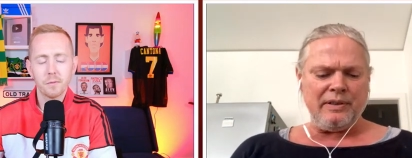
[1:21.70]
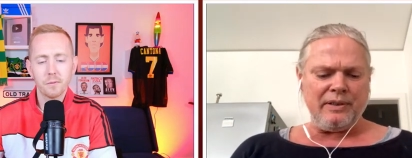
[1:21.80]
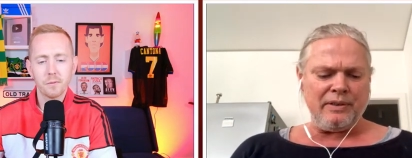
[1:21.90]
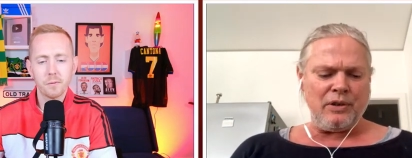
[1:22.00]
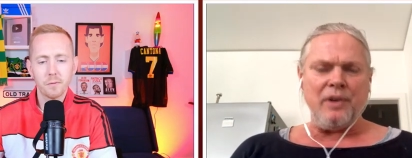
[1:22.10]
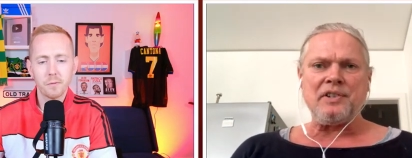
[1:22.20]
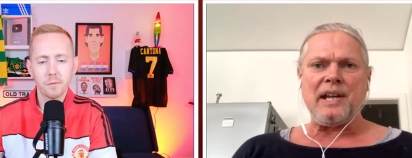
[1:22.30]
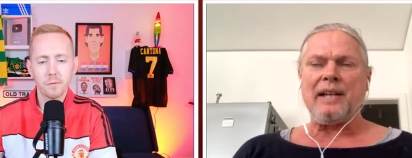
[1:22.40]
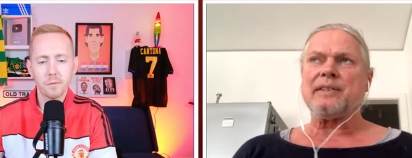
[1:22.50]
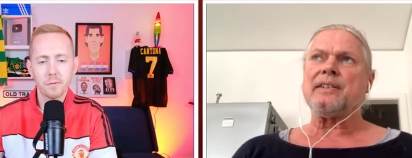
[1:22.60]
Speaker 1: uh,
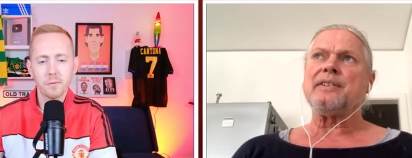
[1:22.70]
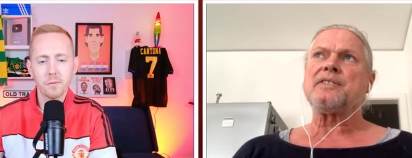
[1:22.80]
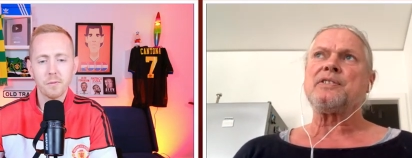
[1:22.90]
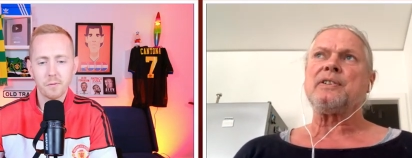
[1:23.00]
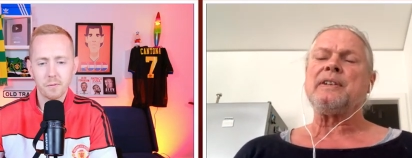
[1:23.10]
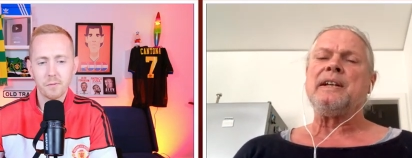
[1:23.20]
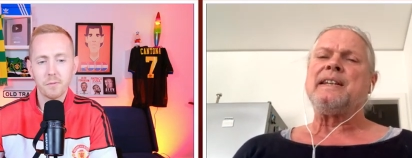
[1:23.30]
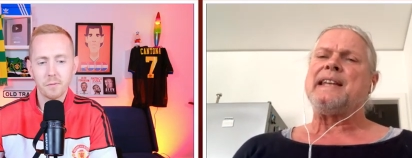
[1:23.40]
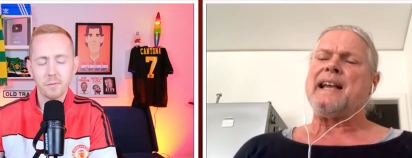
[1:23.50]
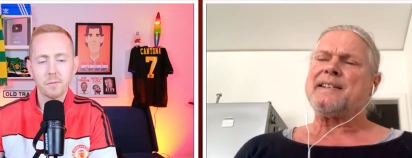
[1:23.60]
contact. And uh,
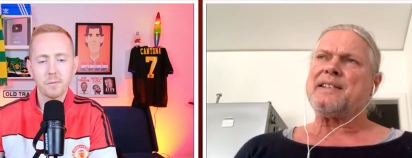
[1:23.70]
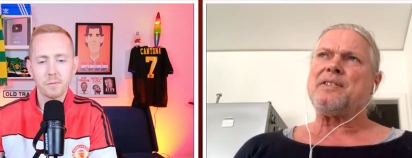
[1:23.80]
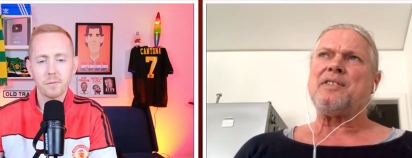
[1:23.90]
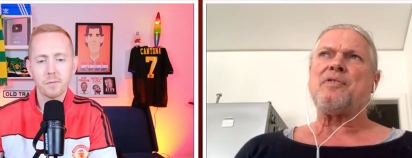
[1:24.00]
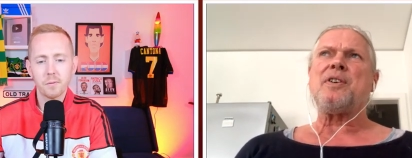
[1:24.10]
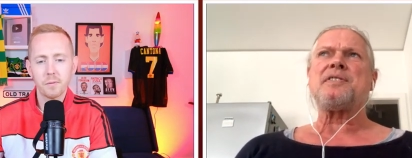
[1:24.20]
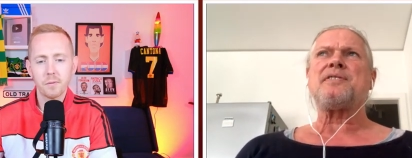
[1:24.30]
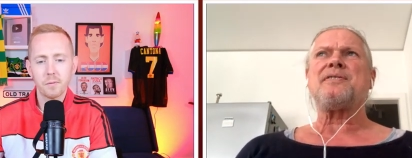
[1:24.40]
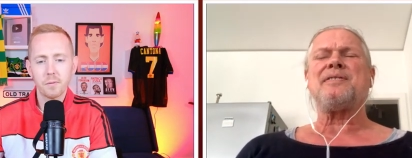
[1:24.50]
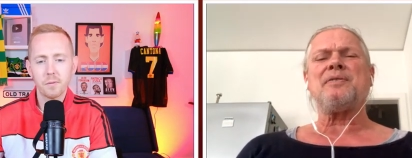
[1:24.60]
yes, it, it
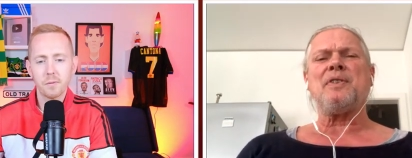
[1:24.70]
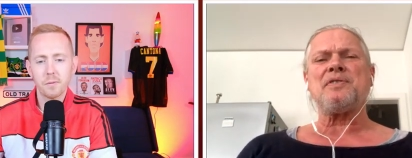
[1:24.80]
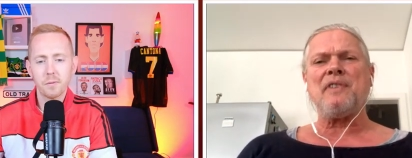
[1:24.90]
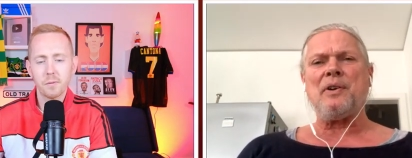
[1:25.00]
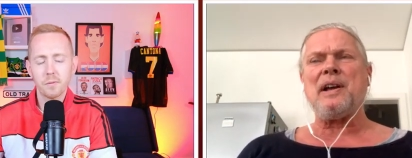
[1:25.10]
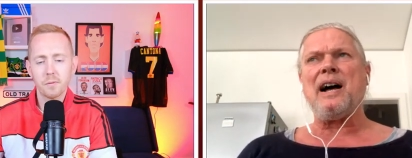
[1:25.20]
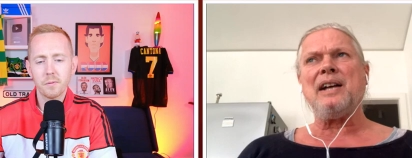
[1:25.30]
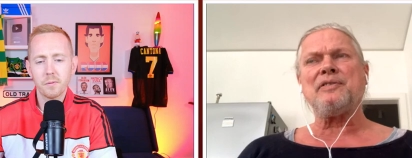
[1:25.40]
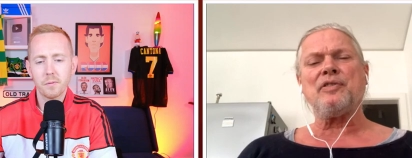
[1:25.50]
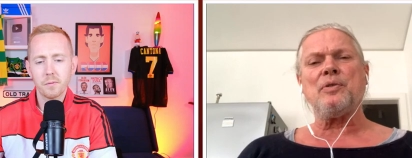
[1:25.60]
was it was very
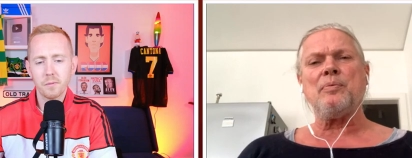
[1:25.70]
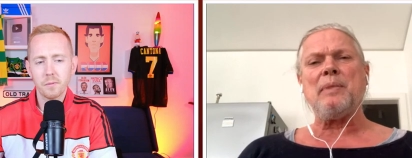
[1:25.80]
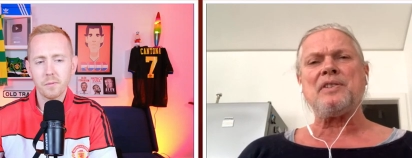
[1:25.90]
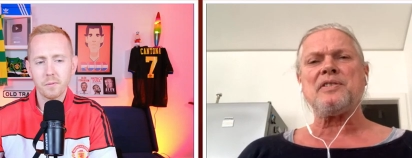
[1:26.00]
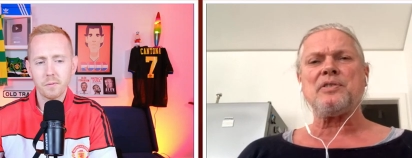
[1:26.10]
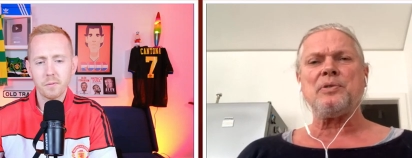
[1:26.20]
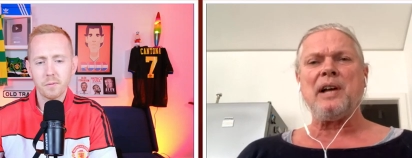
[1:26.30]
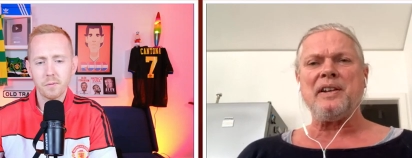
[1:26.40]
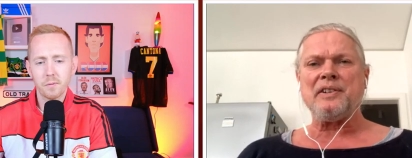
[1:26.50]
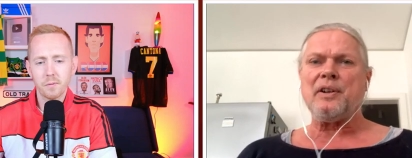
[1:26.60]
hard for Manchester
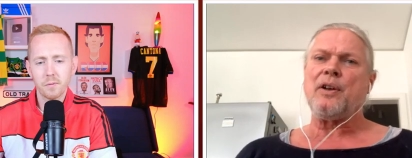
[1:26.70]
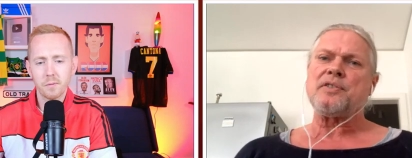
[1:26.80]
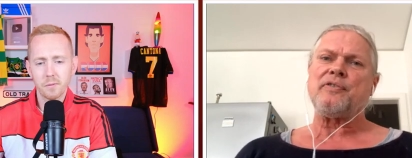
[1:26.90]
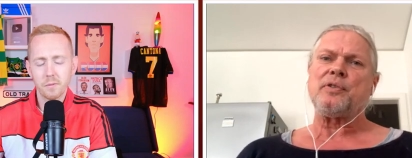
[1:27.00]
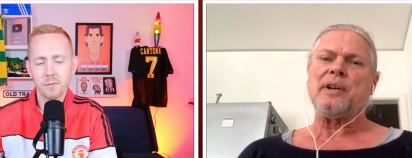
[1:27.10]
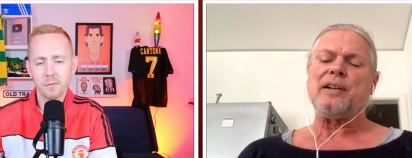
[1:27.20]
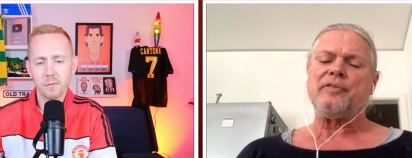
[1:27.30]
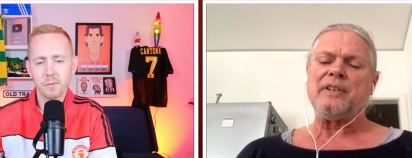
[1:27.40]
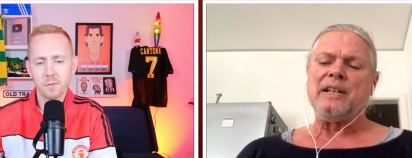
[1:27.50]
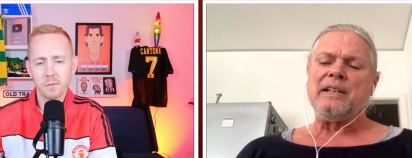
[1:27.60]
United and also for
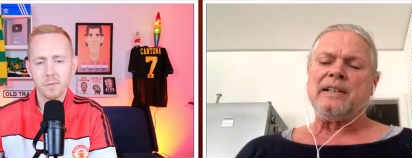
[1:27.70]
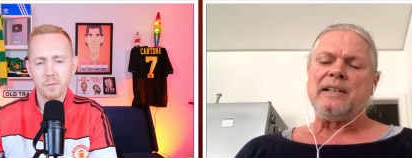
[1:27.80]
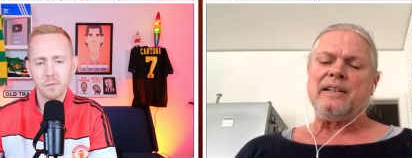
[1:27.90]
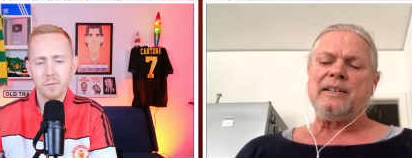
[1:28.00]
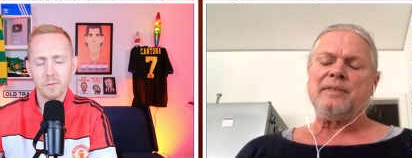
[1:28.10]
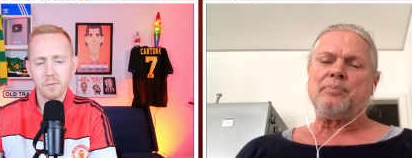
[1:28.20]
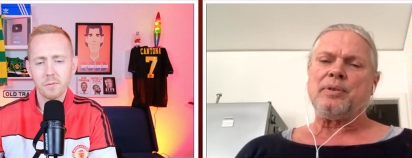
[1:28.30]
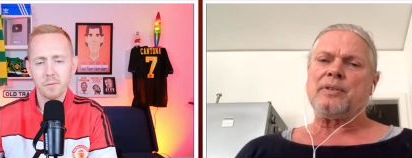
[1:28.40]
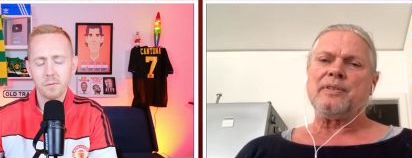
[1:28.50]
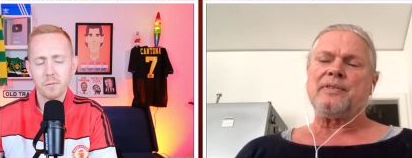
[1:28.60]
Ralf. Uh,
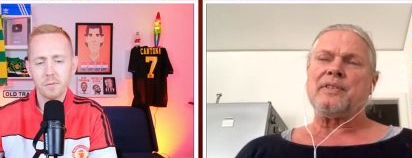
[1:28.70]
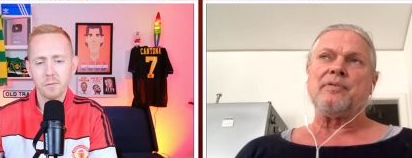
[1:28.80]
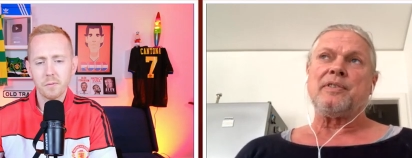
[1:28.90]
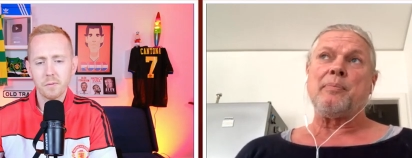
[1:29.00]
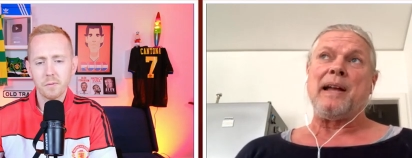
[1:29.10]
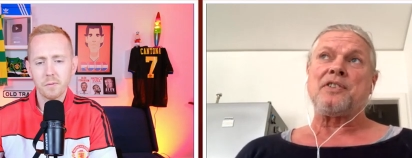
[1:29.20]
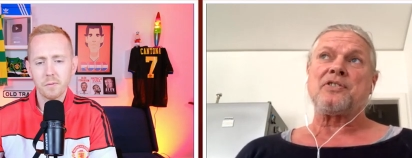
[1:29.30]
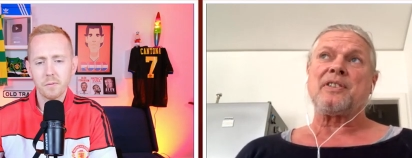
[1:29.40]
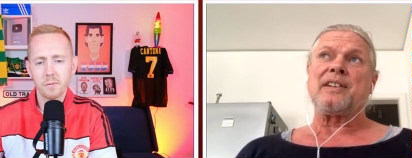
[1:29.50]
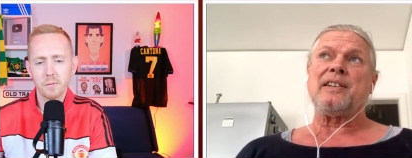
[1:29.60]
the the
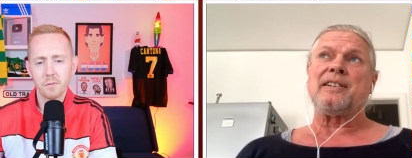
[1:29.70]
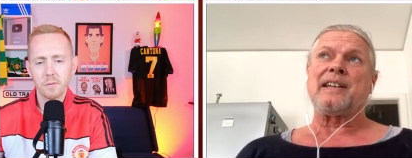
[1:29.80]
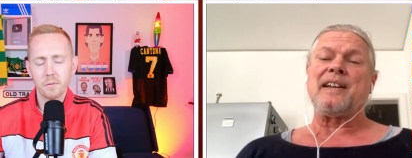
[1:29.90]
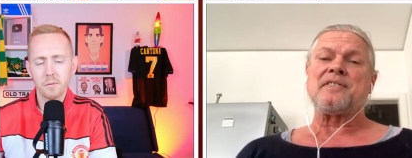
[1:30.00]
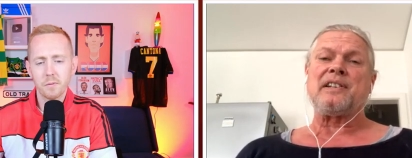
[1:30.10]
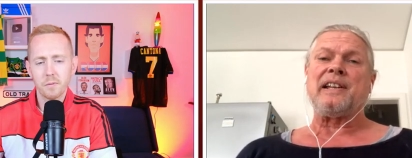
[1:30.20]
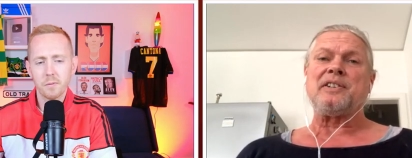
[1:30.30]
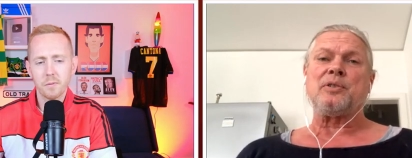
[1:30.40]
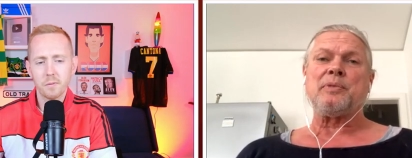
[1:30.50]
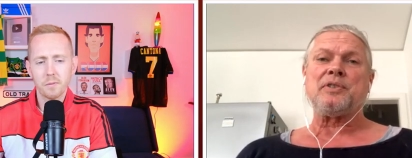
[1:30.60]
match against Atletico